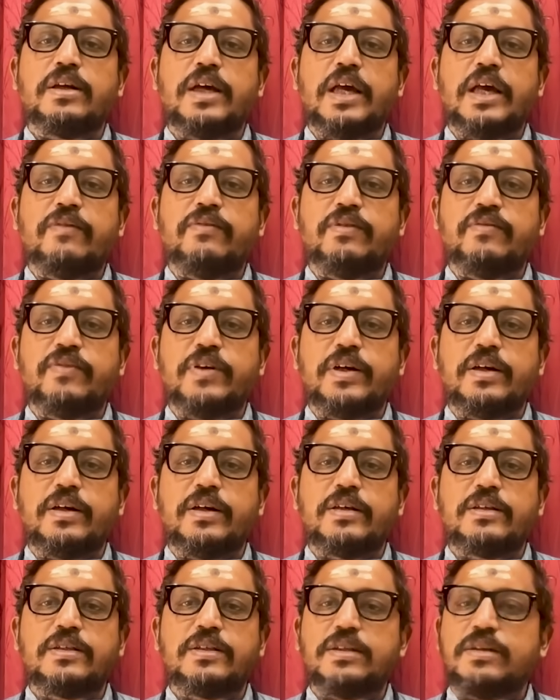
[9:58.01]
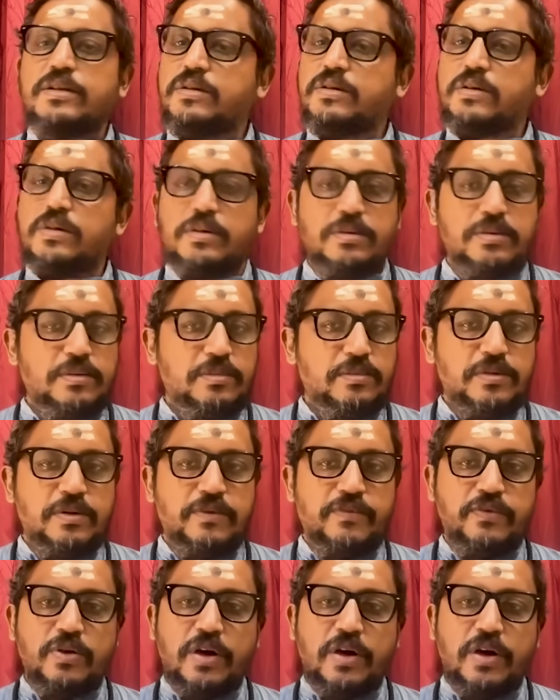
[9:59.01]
having Vigrahas. If you